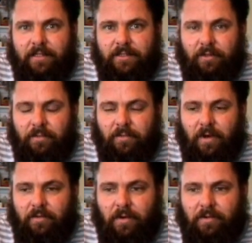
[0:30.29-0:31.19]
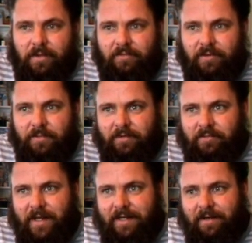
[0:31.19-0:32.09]
So I'll give you a bit of a
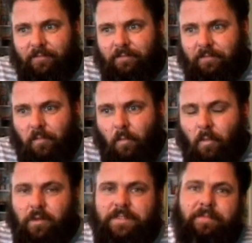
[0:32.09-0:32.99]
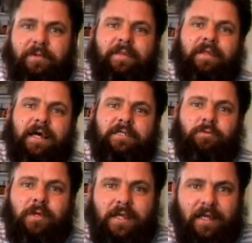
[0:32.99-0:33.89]
rundown what's happened in the
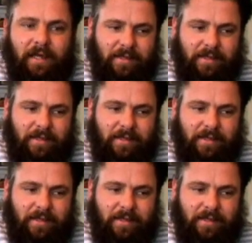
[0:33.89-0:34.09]
last week,